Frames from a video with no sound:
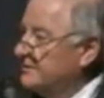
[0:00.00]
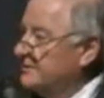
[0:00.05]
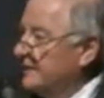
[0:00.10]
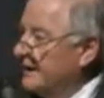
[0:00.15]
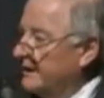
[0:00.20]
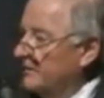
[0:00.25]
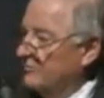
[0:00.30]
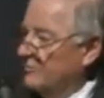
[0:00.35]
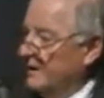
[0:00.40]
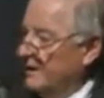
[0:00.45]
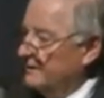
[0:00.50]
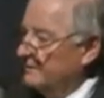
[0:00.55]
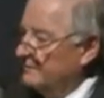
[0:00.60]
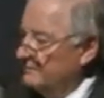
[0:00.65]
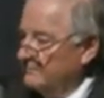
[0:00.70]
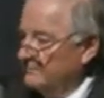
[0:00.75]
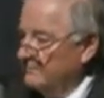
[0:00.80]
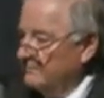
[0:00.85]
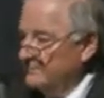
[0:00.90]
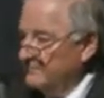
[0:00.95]
It
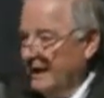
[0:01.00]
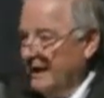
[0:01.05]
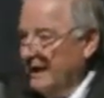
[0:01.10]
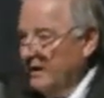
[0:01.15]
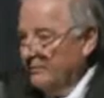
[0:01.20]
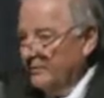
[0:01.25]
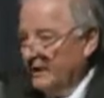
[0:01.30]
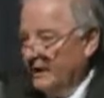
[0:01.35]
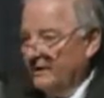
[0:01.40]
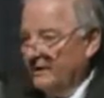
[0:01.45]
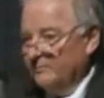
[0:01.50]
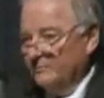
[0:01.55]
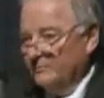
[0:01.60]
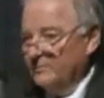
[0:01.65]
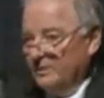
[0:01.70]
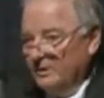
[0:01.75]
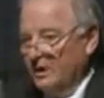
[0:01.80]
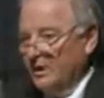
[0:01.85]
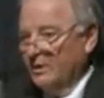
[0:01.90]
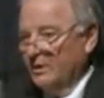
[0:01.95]
went down even
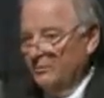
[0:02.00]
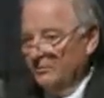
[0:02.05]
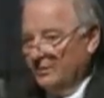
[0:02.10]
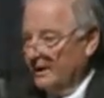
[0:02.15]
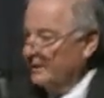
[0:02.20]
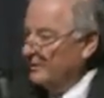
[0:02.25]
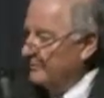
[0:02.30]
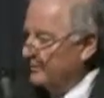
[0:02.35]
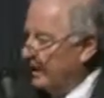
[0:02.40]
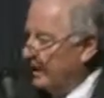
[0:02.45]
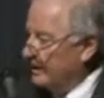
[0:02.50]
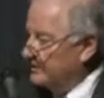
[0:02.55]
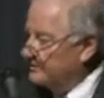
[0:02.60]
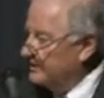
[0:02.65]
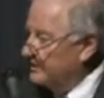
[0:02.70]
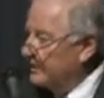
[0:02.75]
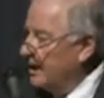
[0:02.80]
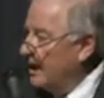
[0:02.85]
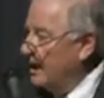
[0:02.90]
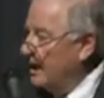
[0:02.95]
below their
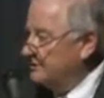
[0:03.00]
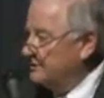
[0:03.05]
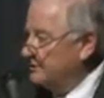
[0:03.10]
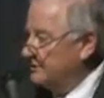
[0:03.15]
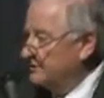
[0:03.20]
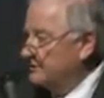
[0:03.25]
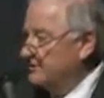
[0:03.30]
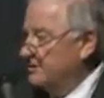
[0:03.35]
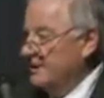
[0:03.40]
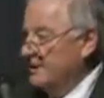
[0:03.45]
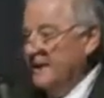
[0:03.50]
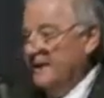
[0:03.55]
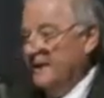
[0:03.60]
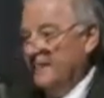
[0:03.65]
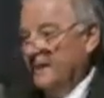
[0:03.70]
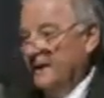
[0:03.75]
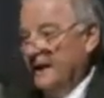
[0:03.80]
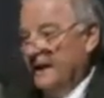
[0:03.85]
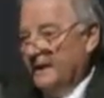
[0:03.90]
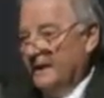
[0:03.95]
Nazi conscience.
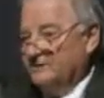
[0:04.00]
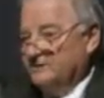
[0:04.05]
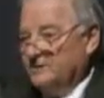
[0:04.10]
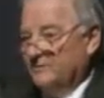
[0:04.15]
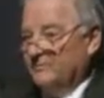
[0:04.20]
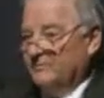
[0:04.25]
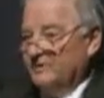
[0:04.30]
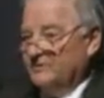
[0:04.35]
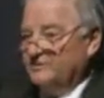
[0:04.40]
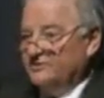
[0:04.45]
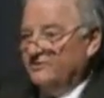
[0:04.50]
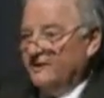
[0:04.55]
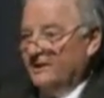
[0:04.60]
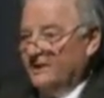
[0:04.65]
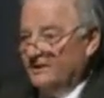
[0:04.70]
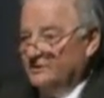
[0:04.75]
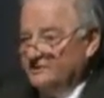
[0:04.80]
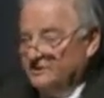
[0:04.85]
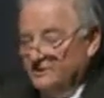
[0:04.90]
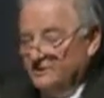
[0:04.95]
And some of these
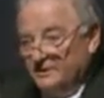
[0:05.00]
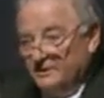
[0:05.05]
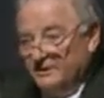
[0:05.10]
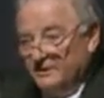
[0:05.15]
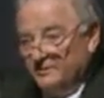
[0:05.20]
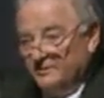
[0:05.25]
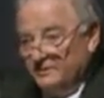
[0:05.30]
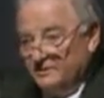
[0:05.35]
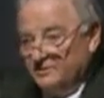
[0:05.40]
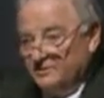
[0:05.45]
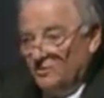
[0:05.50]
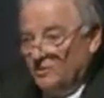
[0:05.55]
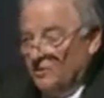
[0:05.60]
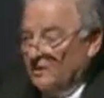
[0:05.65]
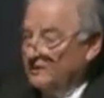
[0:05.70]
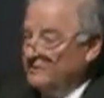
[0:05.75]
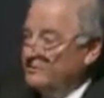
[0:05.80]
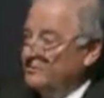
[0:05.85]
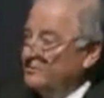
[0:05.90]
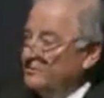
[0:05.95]
fellows
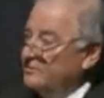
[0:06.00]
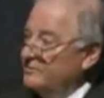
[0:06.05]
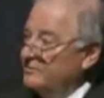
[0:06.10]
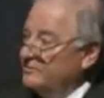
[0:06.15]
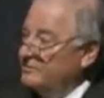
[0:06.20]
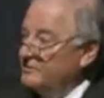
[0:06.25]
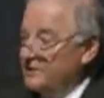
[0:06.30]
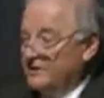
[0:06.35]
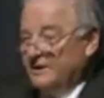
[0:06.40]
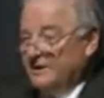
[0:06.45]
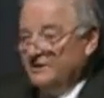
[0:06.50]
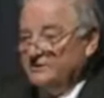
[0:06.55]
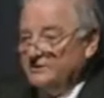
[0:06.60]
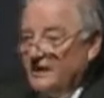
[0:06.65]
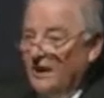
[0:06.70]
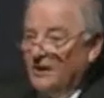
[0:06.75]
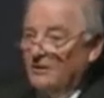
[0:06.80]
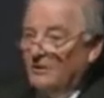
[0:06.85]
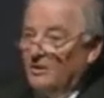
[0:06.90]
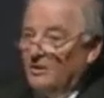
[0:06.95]
resorted to serious
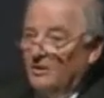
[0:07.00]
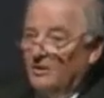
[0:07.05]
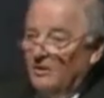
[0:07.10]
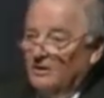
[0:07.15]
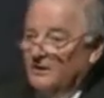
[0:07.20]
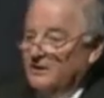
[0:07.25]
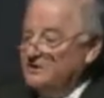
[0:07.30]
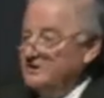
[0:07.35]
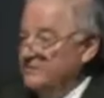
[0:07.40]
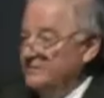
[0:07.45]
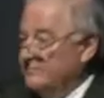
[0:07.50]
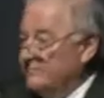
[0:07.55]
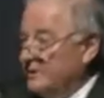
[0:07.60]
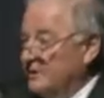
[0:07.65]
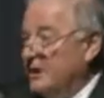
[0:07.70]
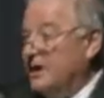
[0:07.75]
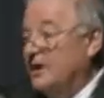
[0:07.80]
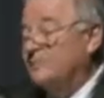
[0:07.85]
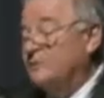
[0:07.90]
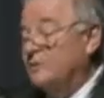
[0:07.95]
alcoholism.
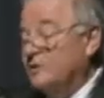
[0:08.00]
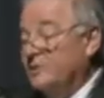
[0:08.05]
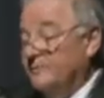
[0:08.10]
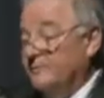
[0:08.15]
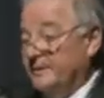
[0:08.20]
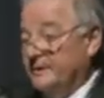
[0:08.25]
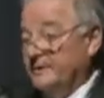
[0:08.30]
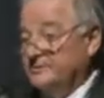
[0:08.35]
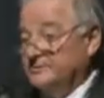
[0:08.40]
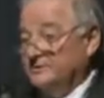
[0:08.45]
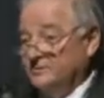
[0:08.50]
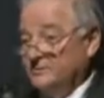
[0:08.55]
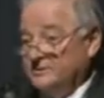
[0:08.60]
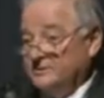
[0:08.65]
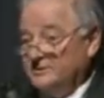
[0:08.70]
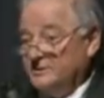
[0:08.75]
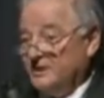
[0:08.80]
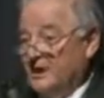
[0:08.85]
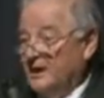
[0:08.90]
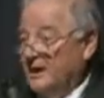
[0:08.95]
A couple committed
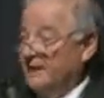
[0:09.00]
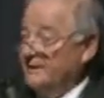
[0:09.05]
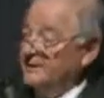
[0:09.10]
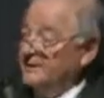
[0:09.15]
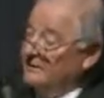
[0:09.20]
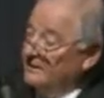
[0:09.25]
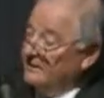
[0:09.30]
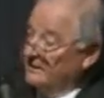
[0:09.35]
suicide.